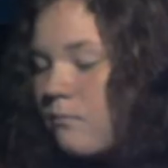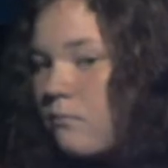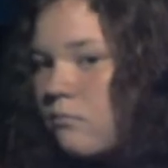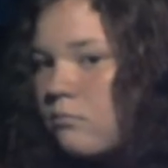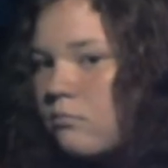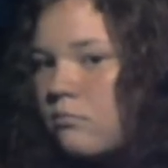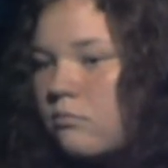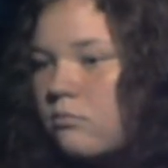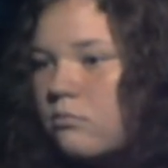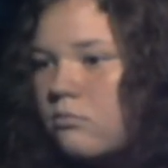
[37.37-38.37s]

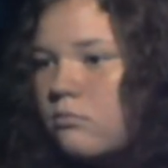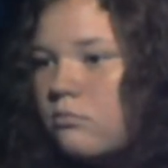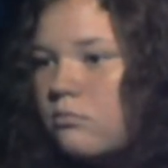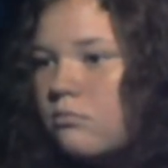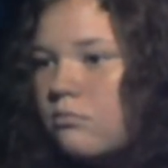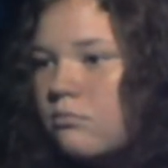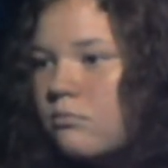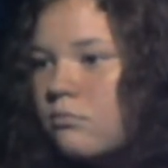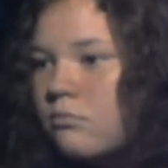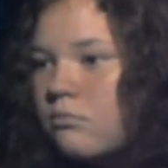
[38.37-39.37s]

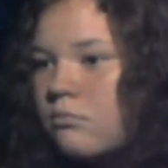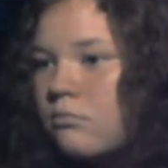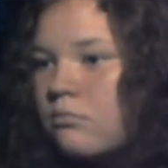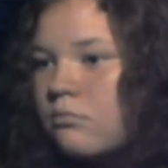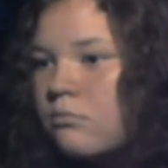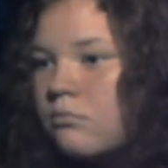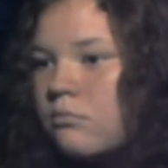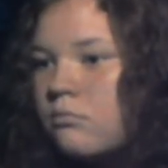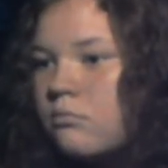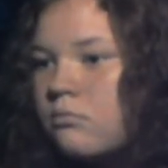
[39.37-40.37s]

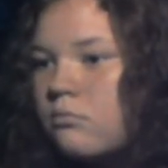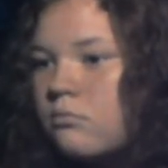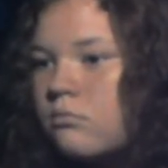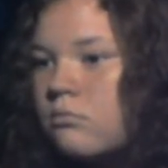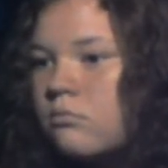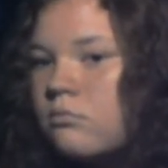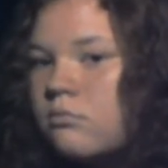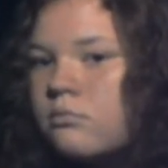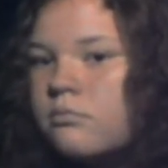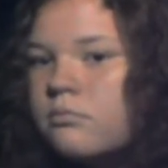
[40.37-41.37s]

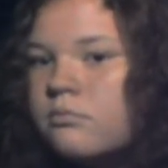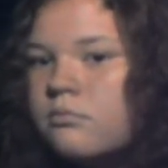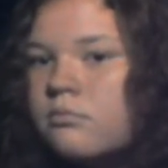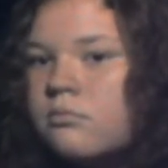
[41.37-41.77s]
No words are spoken by the person on screen.